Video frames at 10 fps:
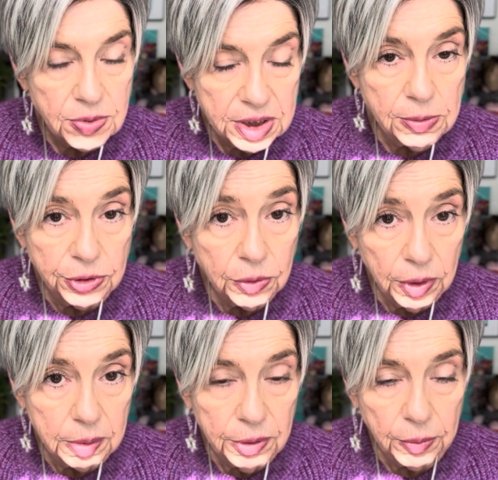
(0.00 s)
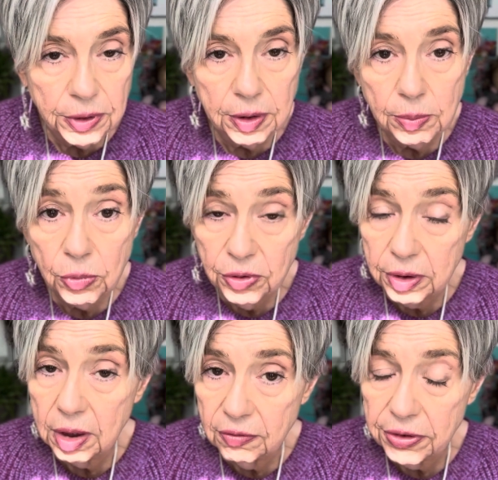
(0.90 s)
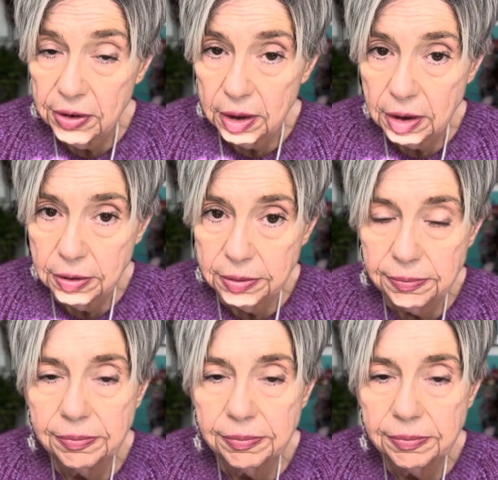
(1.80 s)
able to do quite a bit with it, more than I ever thought I could.